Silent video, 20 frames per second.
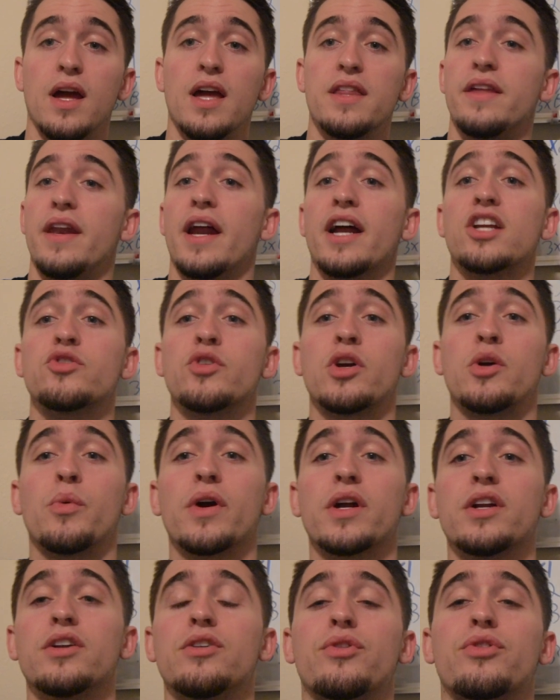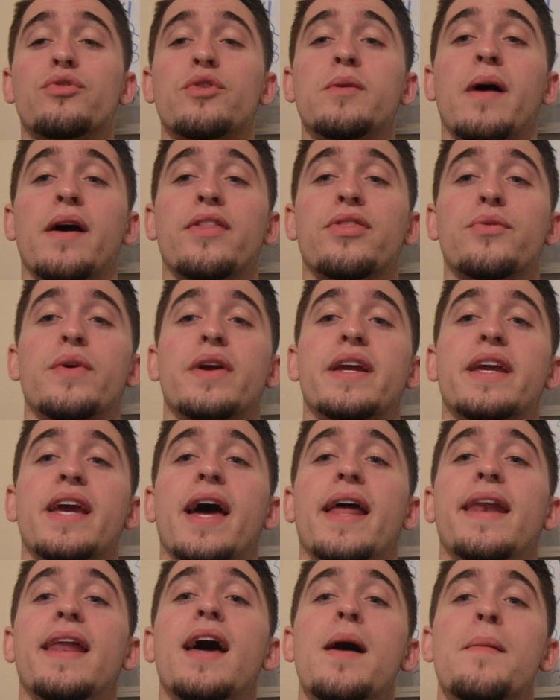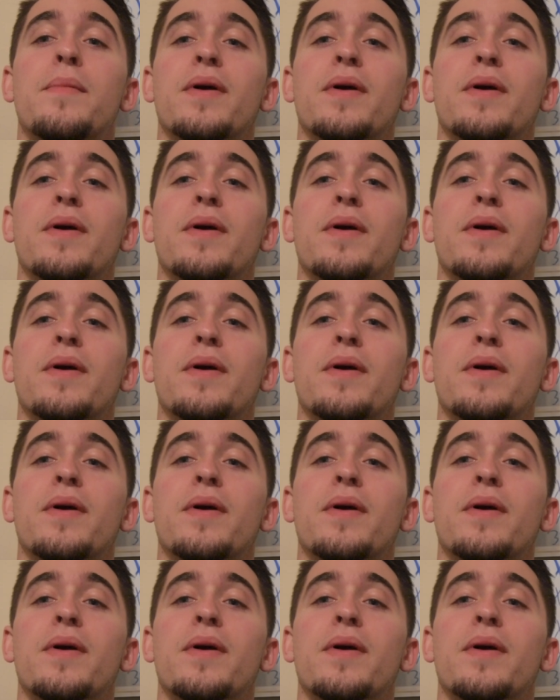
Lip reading: The next week, we're going to do 3x3 again,